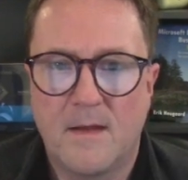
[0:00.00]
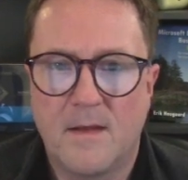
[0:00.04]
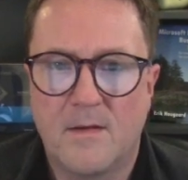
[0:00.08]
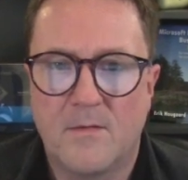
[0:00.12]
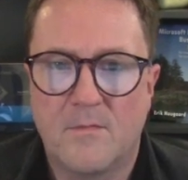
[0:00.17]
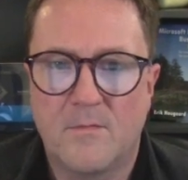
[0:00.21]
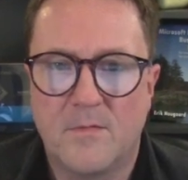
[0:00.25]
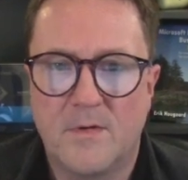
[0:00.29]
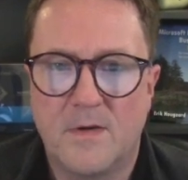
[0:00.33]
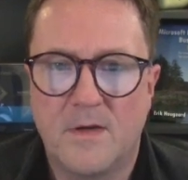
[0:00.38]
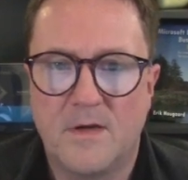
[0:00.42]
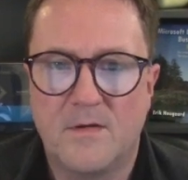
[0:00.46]

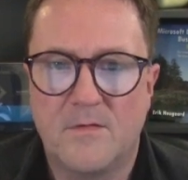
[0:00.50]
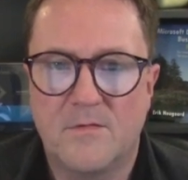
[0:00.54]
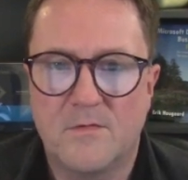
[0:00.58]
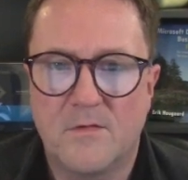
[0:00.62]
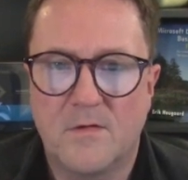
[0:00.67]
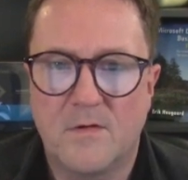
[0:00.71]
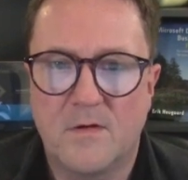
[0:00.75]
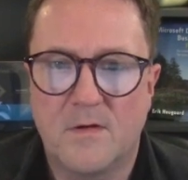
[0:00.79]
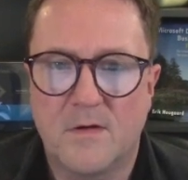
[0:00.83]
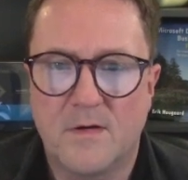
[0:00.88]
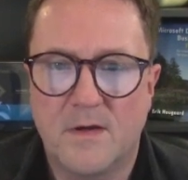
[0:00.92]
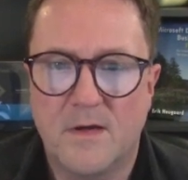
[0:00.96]
we need to
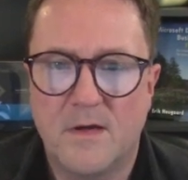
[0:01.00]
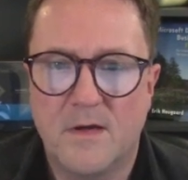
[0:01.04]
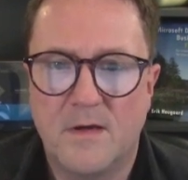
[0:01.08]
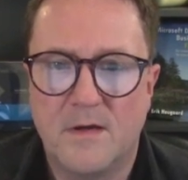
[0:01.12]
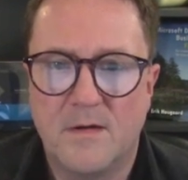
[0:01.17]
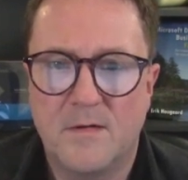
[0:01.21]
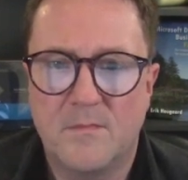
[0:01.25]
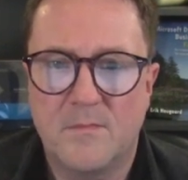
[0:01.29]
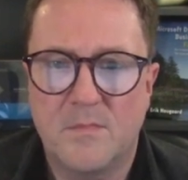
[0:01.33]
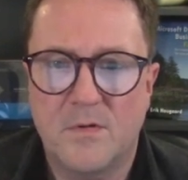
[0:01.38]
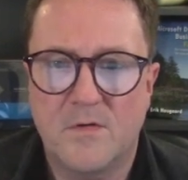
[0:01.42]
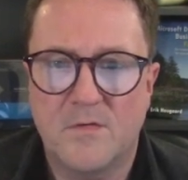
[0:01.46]
log
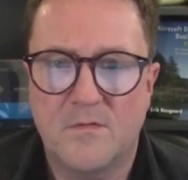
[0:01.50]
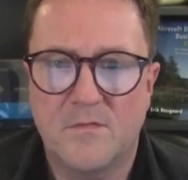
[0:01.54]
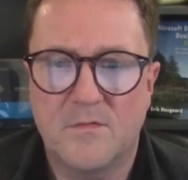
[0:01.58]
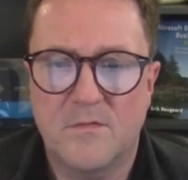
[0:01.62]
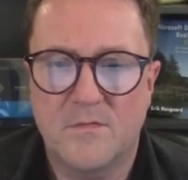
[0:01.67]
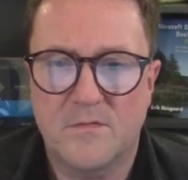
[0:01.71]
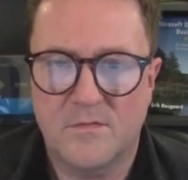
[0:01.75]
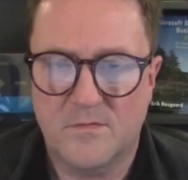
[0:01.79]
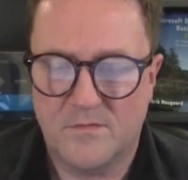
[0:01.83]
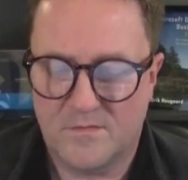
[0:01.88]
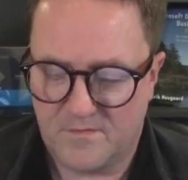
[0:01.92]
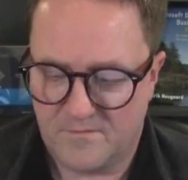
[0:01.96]
in because this
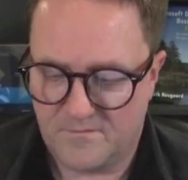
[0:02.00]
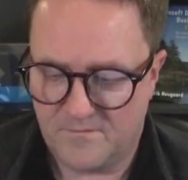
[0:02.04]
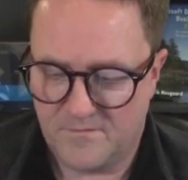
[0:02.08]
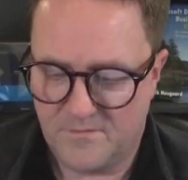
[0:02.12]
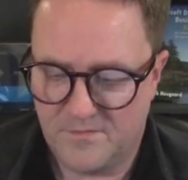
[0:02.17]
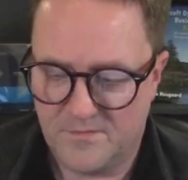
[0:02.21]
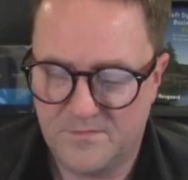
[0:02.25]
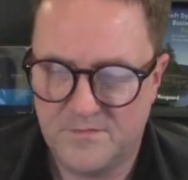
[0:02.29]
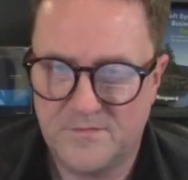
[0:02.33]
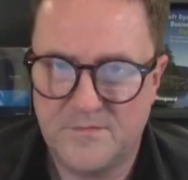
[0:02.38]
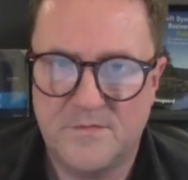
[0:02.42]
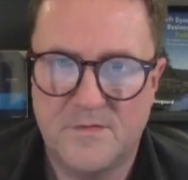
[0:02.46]
is the
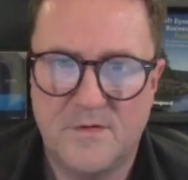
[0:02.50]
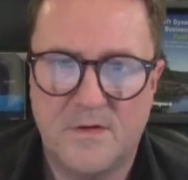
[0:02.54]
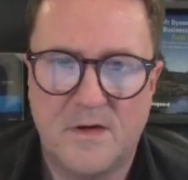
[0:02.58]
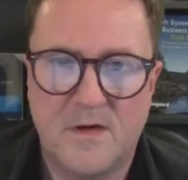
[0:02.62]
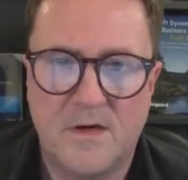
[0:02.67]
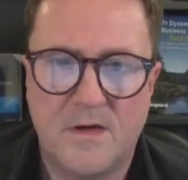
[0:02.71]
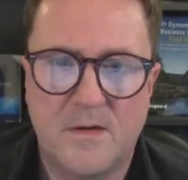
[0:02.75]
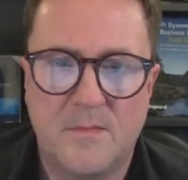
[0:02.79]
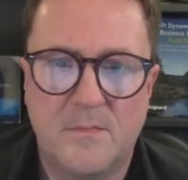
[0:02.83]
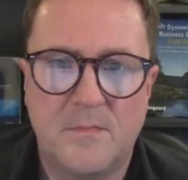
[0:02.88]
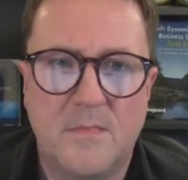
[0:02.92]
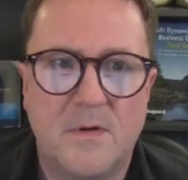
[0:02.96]
first
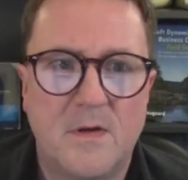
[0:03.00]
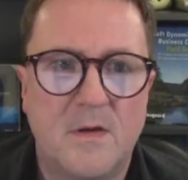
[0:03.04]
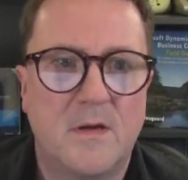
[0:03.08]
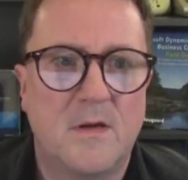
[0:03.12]
time.